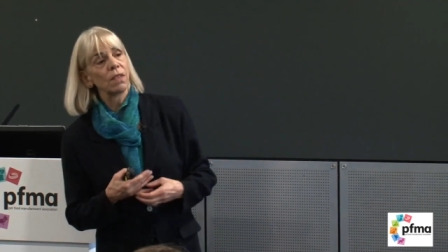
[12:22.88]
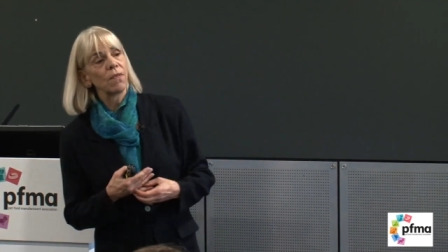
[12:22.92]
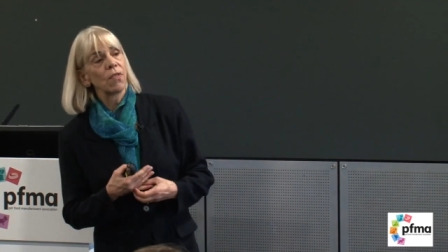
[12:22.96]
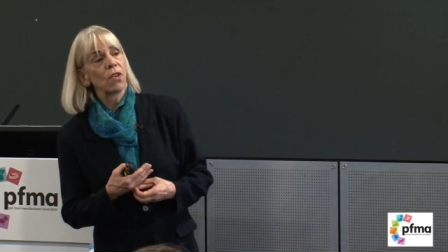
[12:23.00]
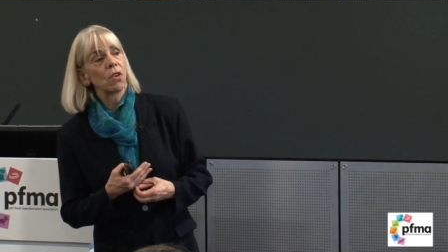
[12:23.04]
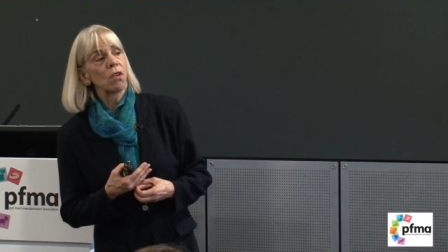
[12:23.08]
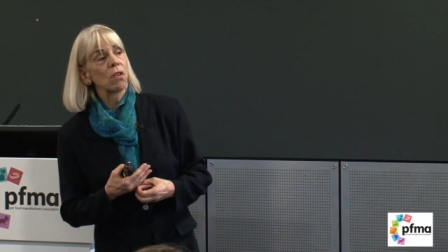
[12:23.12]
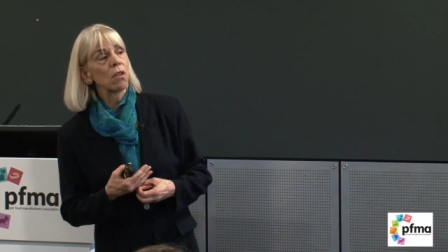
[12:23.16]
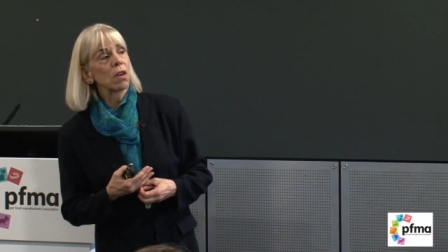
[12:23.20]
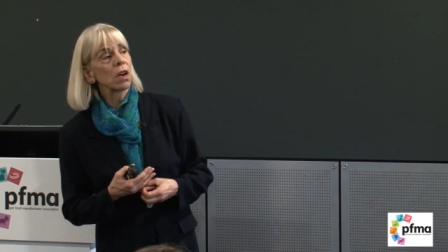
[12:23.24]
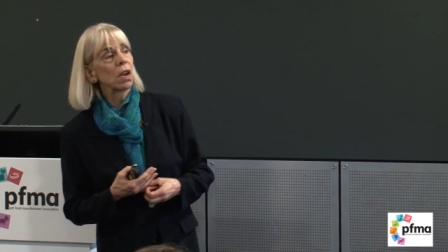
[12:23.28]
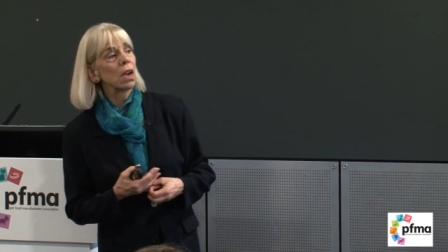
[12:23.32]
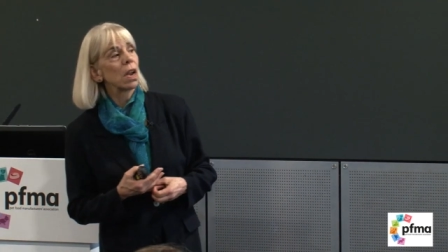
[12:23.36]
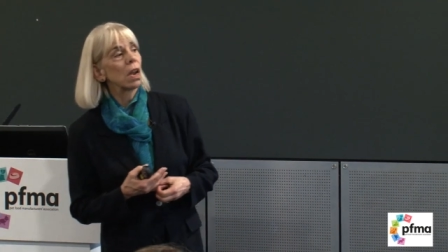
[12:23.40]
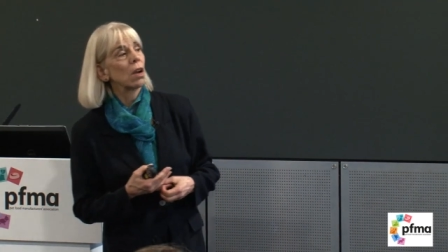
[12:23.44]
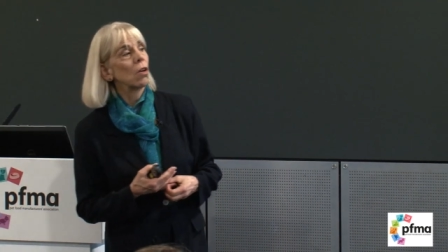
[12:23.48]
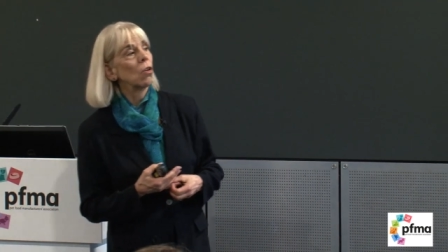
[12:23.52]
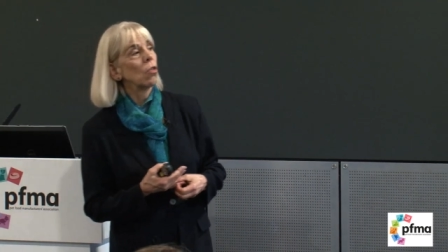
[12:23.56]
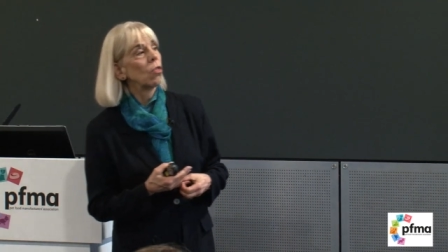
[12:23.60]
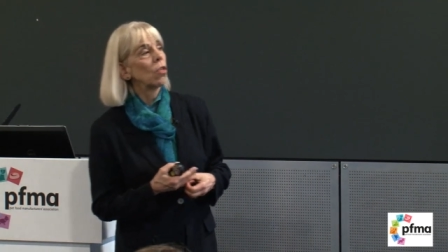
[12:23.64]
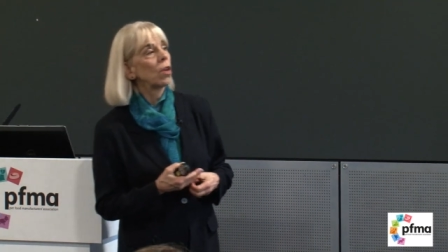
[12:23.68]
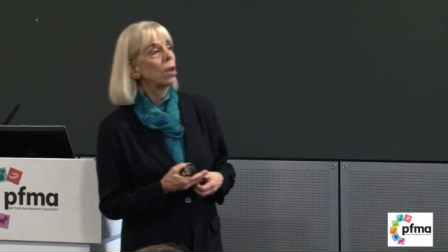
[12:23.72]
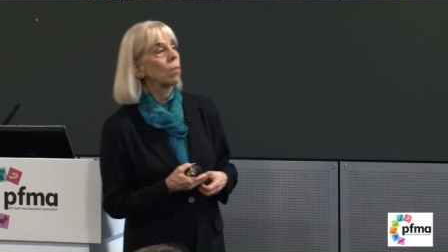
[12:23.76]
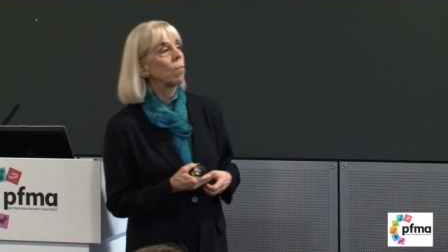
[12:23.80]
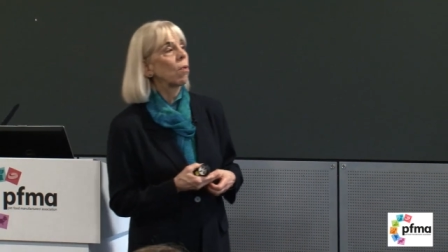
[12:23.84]
if they're young and
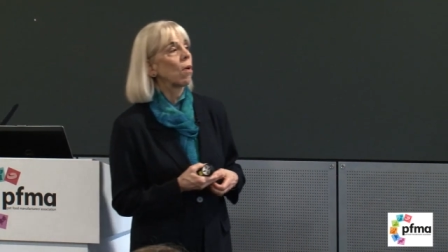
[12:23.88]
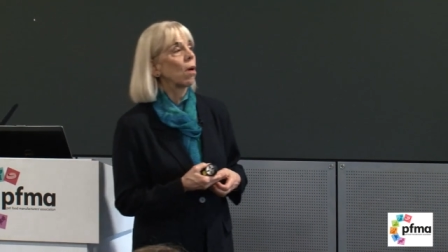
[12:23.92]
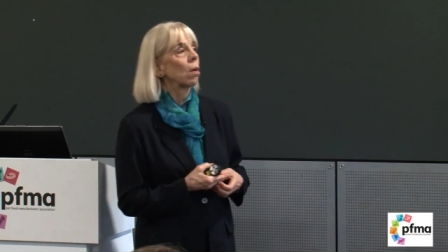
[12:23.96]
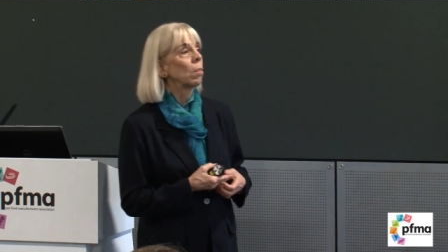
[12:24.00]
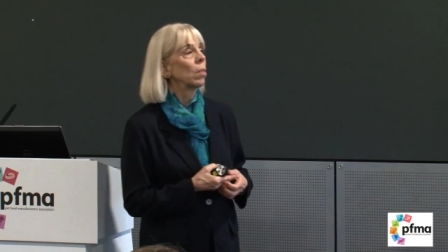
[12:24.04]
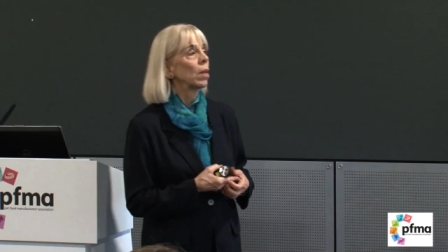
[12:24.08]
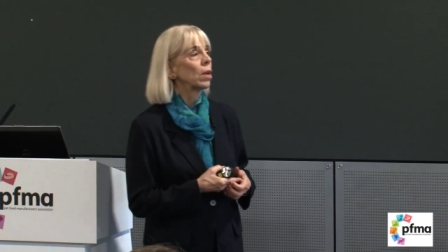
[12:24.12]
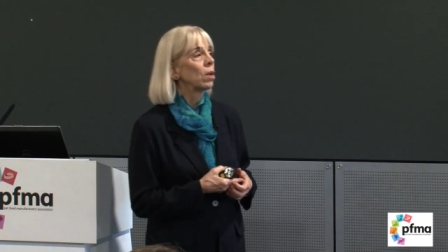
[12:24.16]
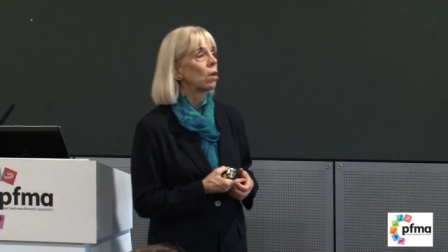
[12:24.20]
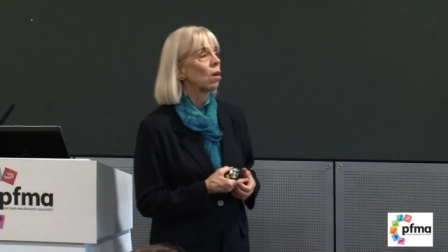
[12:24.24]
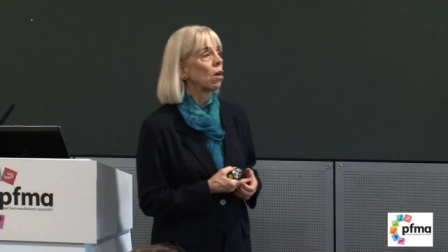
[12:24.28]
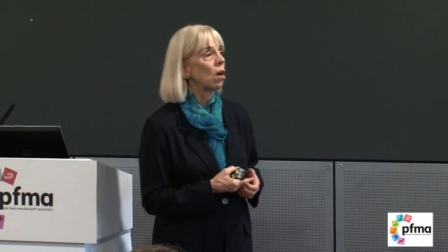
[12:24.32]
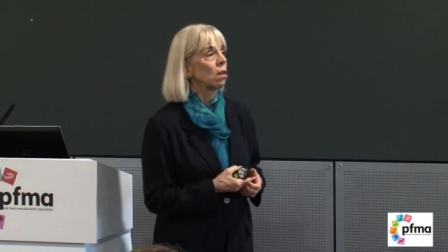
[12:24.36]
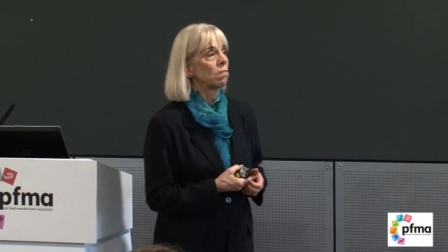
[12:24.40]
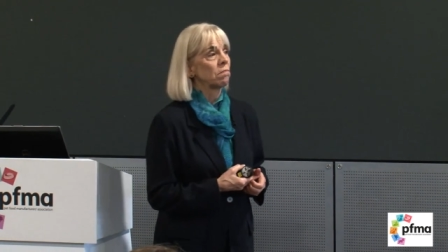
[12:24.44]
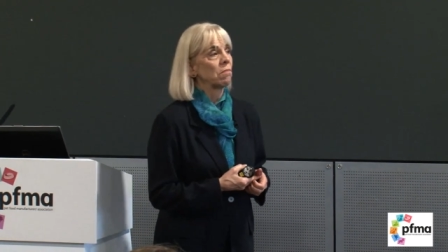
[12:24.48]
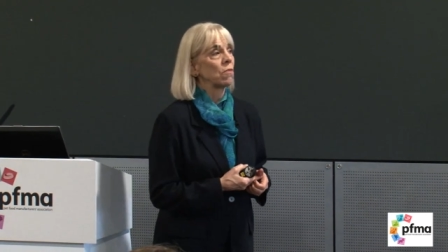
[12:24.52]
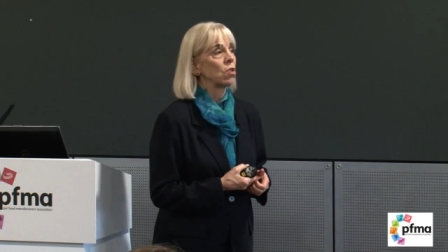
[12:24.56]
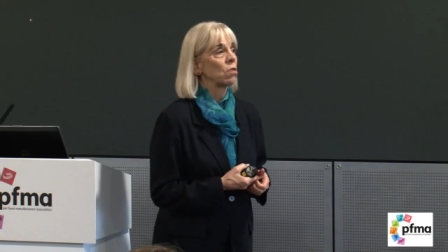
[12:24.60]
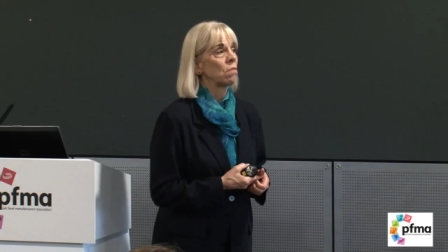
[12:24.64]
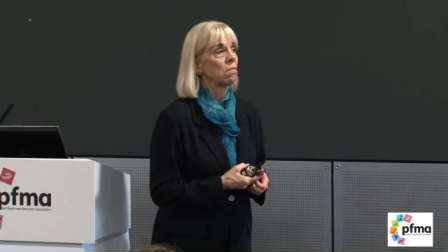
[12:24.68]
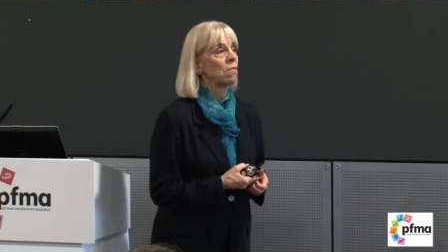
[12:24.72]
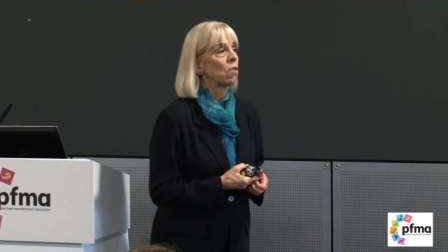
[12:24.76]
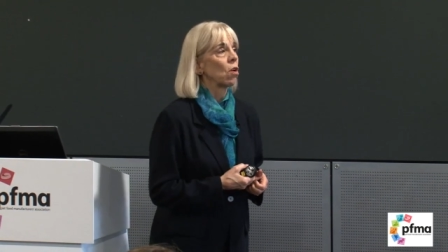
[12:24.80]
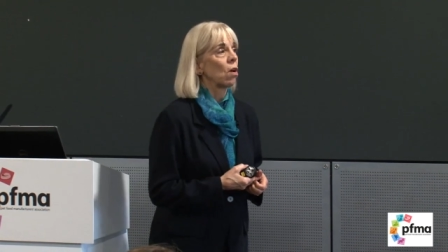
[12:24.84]
healthy, probably not,
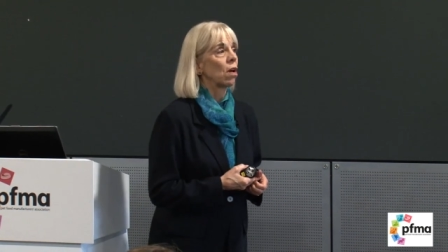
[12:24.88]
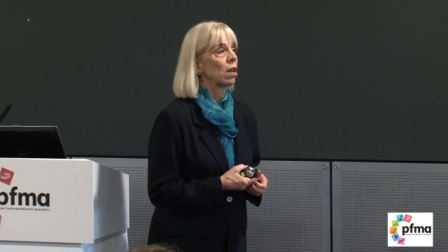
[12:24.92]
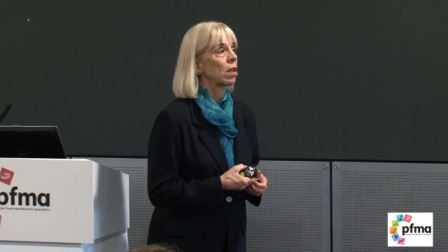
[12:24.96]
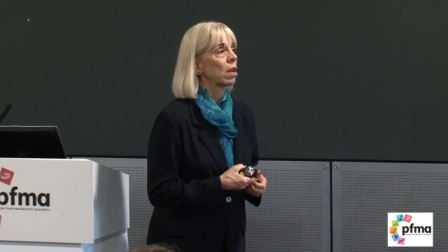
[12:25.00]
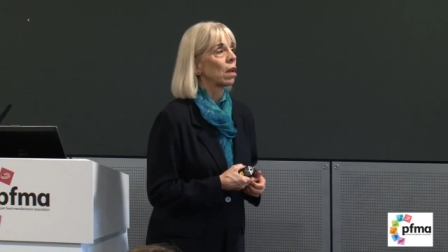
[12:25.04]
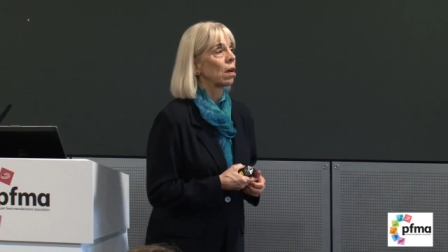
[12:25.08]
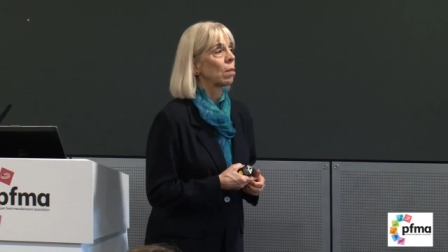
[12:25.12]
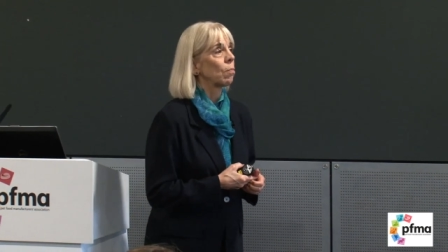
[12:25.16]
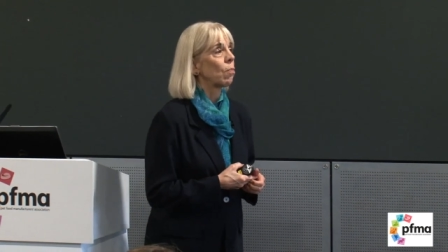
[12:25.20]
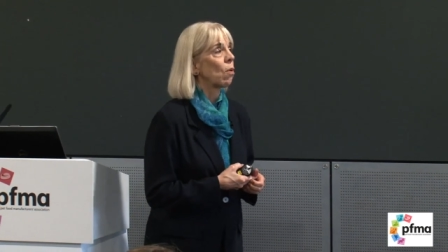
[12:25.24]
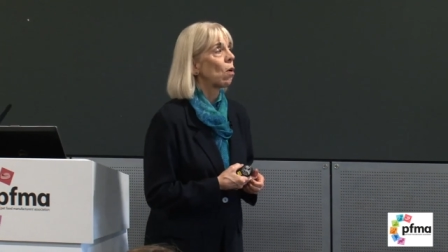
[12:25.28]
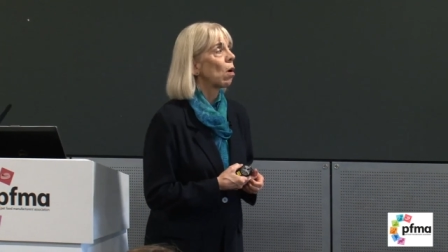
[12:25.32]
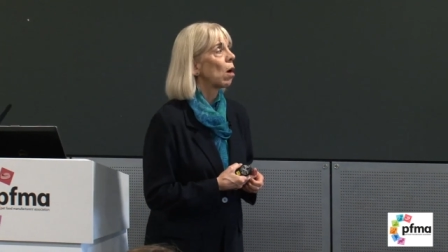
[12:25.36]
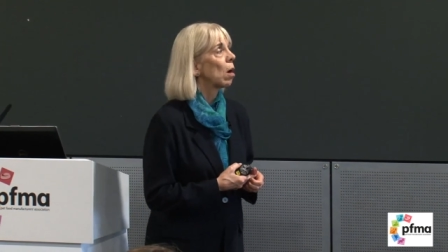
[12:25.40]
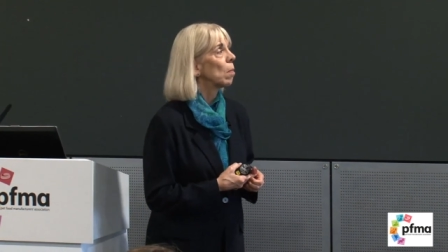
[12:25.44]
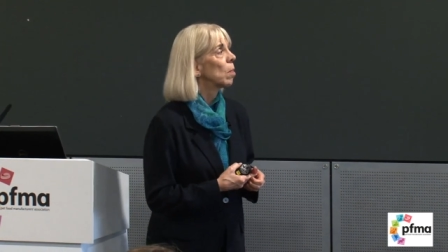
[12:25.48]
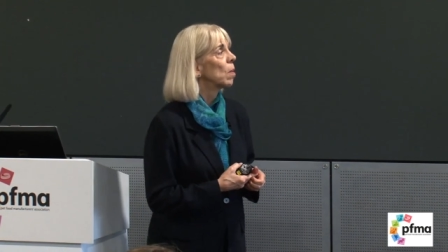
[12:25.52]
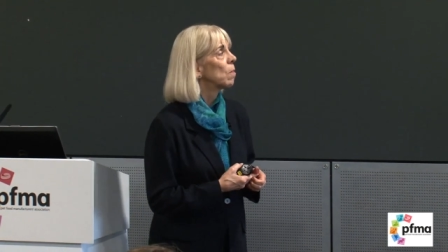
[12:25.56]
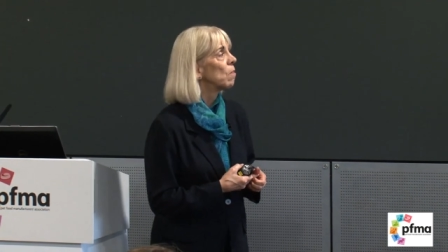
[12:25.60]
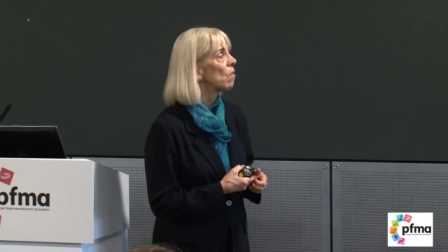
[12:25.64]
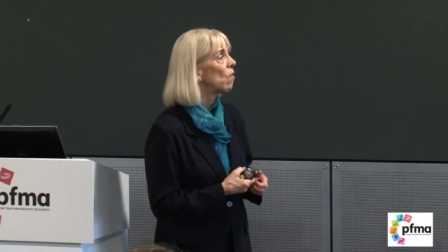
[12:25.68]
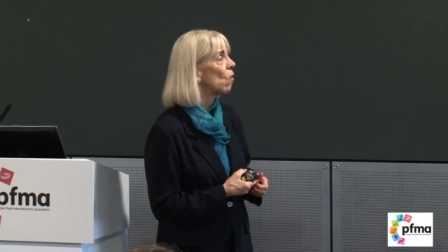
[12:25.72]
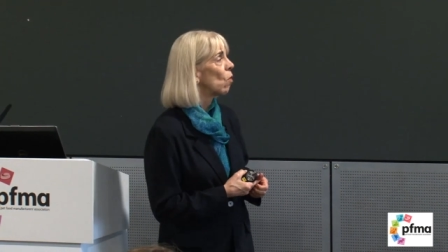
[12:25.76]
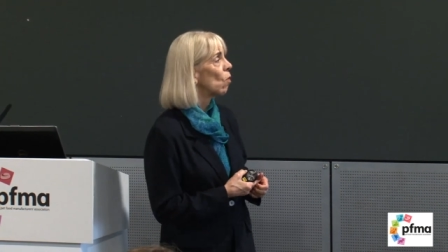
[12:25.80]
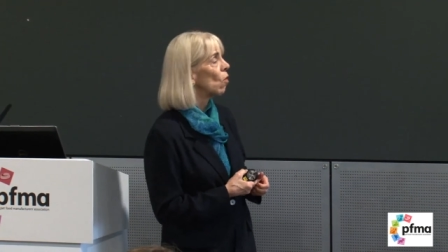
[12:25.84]
not a
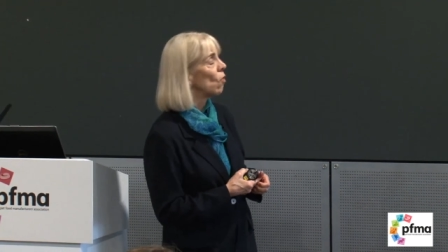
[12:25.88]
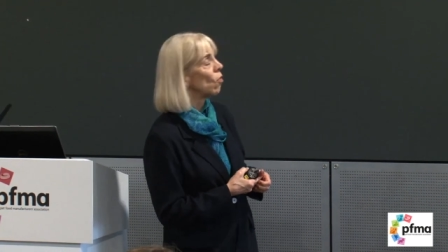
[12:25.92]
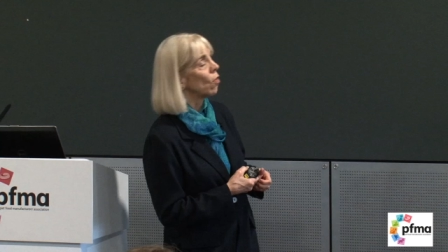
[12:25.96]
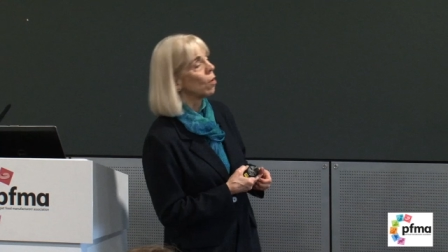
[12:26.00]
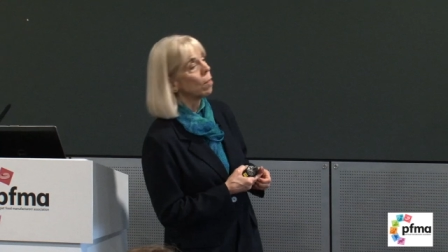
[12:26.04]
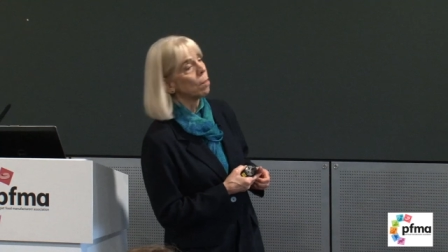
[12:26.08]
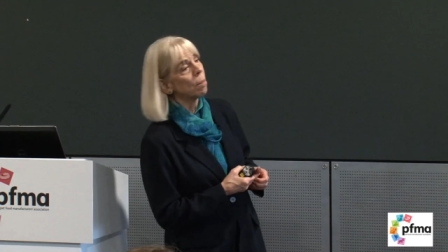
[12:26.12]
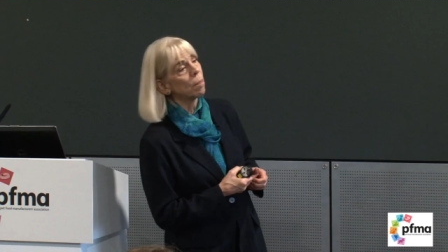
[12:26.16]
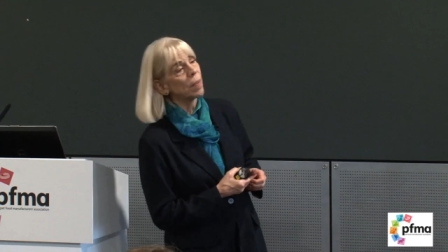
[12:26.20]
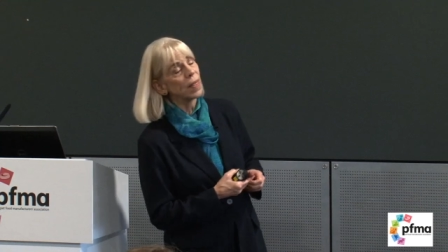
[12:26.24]
problem for them.